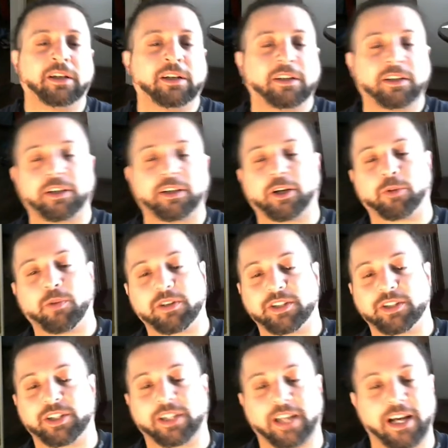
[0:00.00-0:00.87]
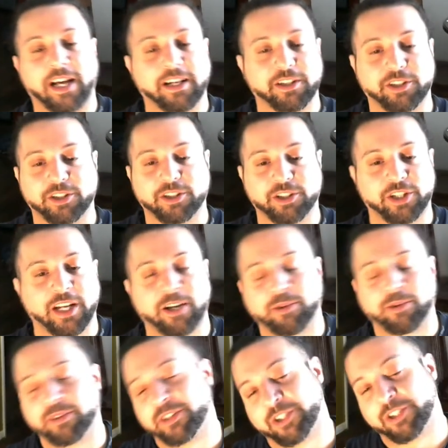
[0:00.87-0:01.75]
You know, once again, just
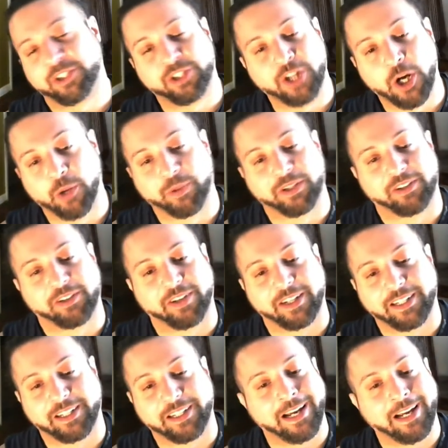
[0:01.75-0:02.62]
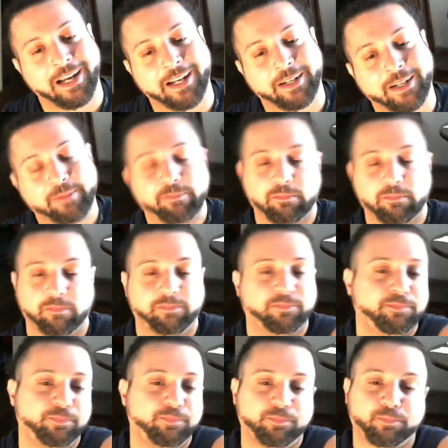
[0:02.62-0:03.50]
showing, like, hey,
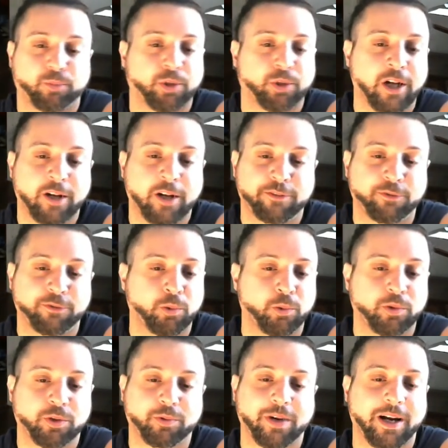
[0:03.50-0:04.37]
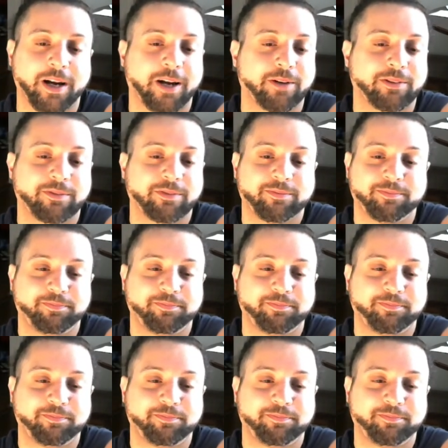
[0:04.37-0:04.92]
we're not fooling around.